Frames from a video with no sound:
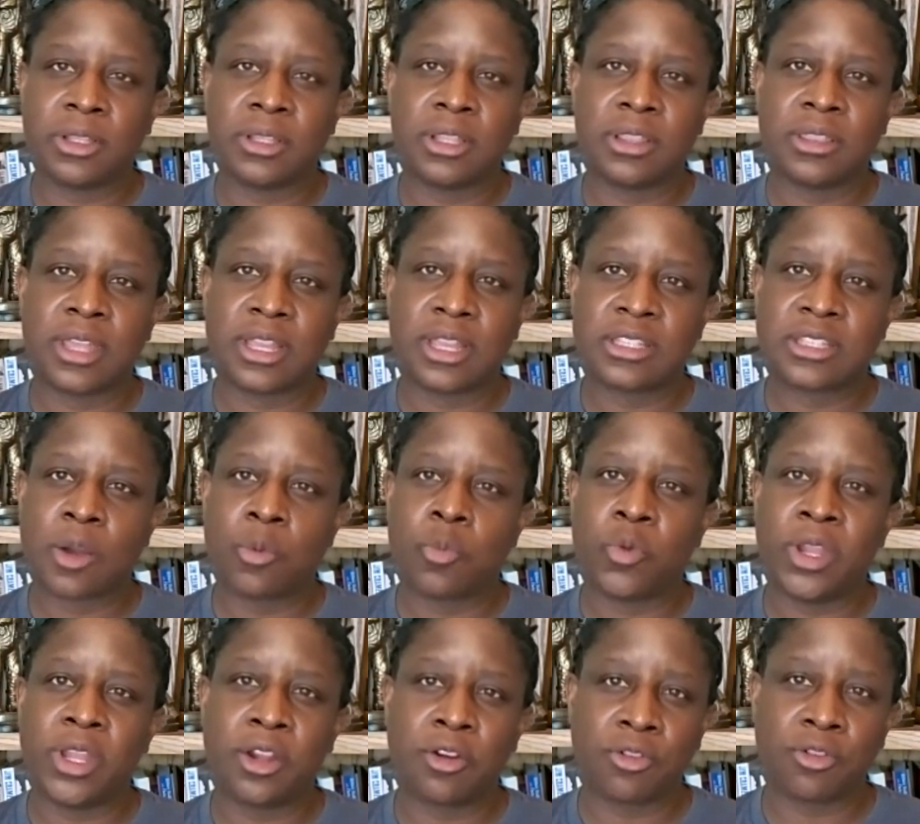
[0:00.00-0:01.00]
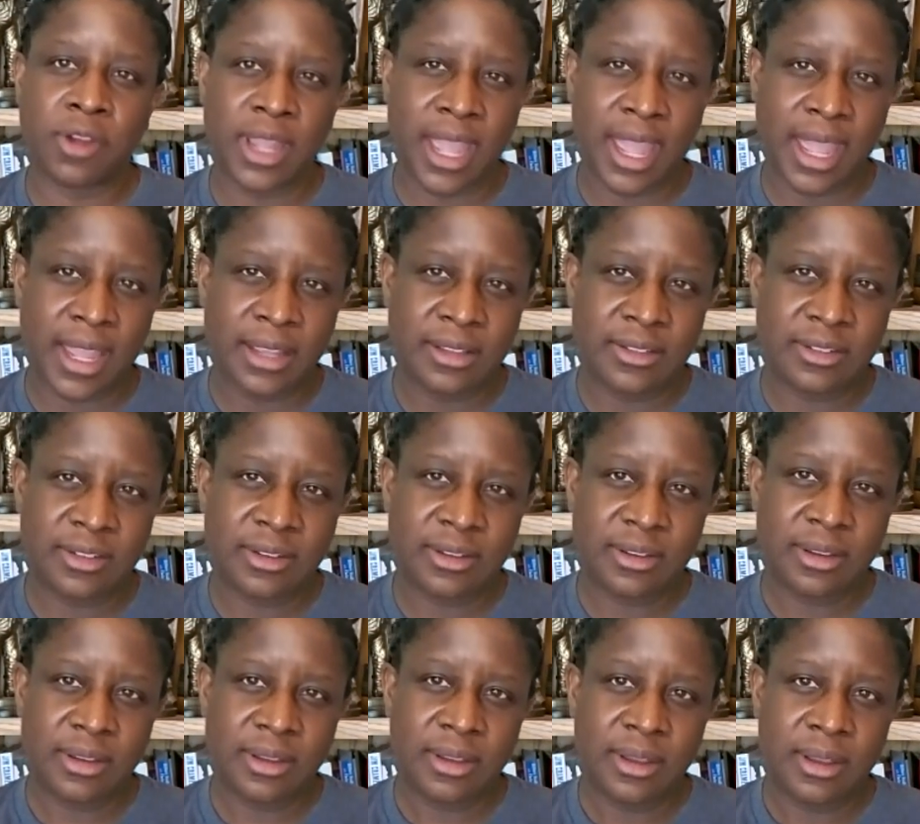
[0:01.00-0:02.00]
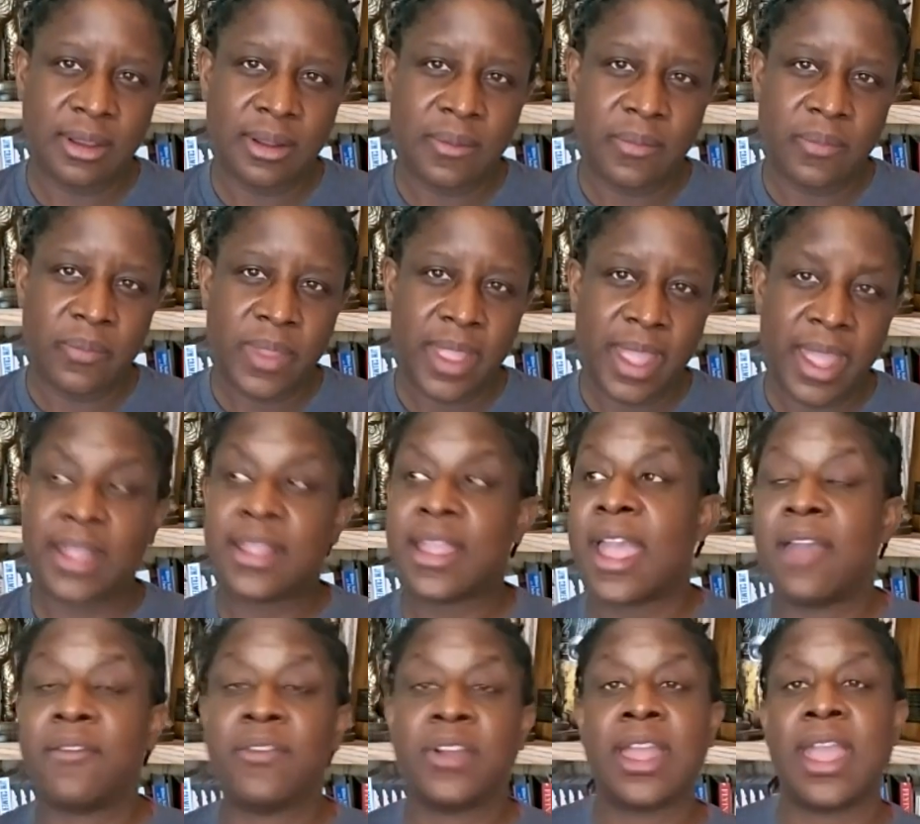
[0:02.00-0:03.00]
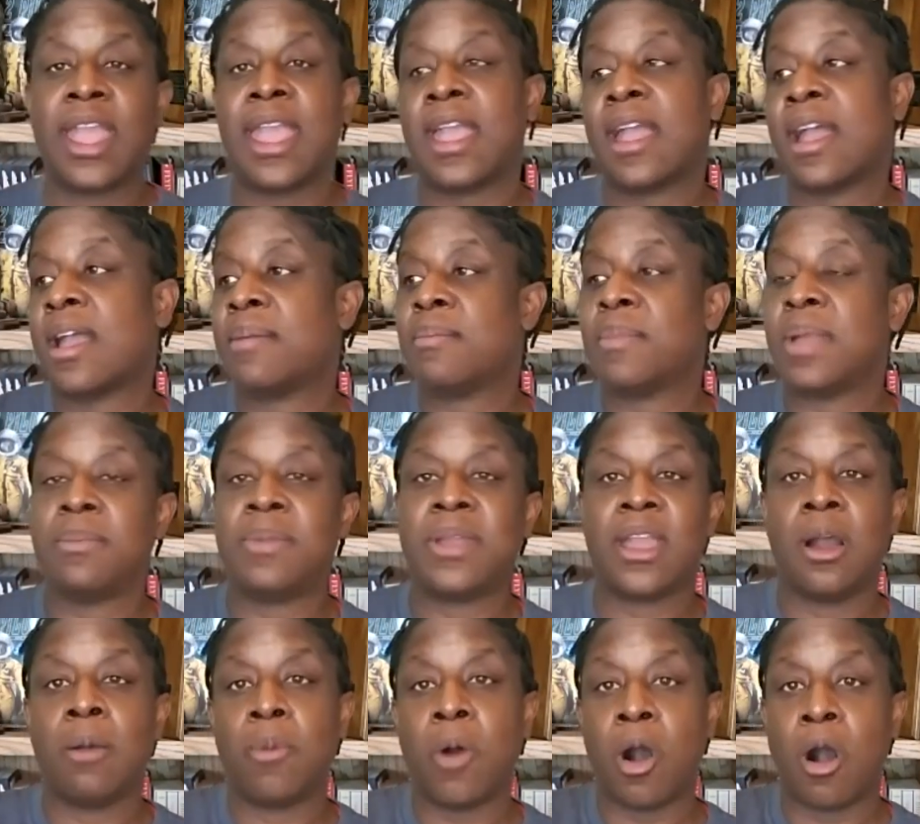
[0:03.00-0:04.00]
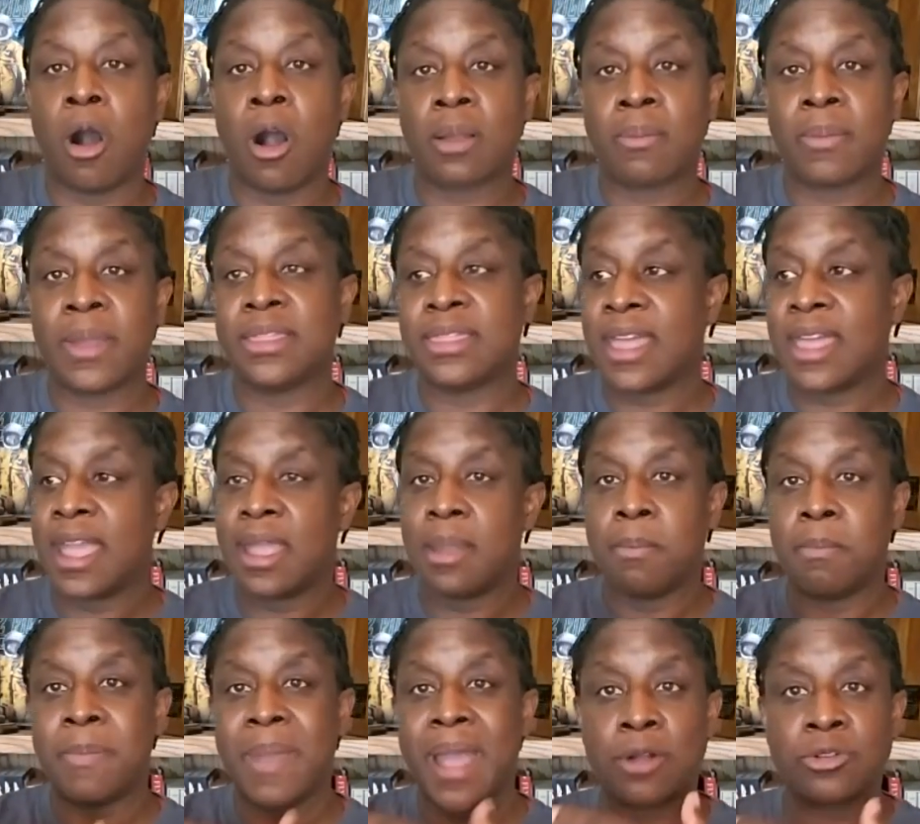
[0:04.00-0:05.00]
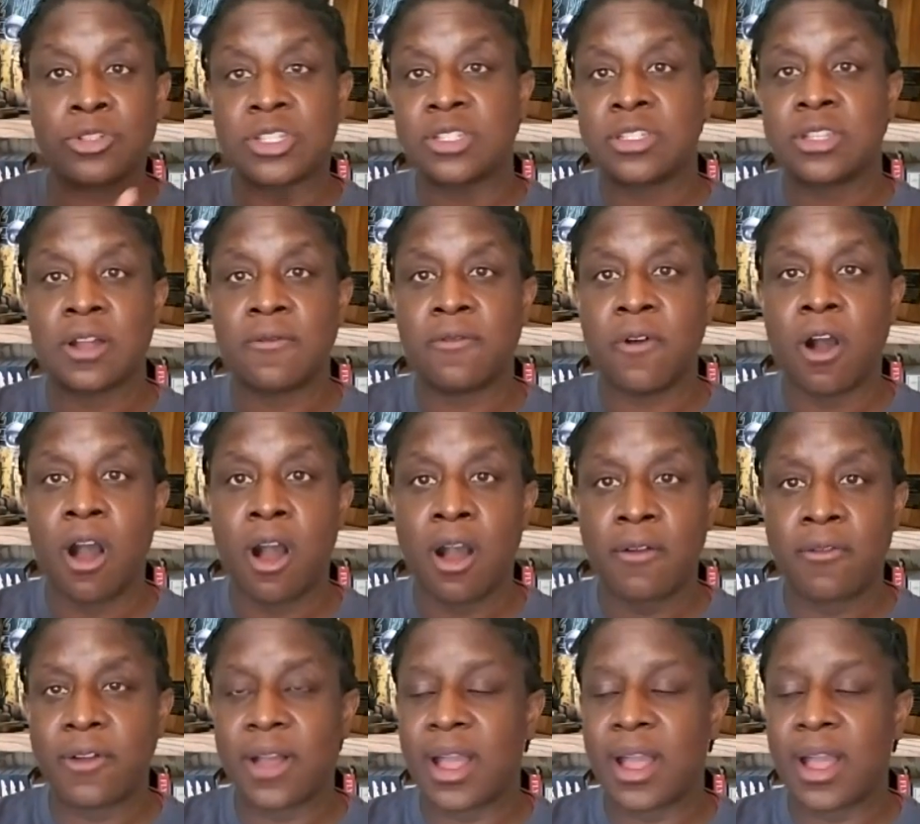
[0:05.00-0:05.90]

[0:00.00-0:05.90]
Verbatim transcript: and the things that we create and having AI maybe help augment that and bounce stuff off.